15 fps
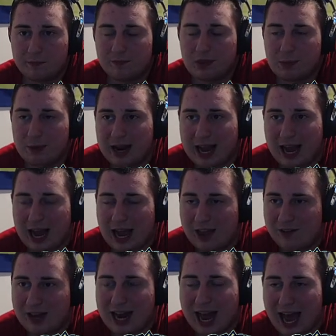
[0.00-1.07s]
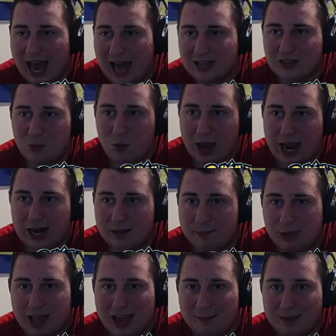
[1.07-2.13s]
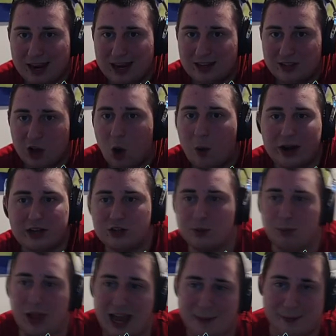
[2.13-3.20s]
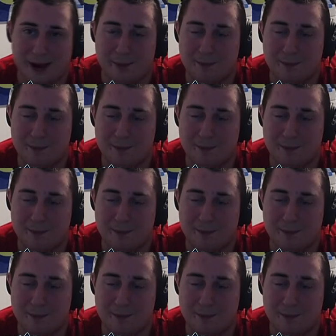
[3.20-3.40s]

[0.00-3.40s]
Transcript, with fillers: But yeah, if it has a way to play me, it's going to play me.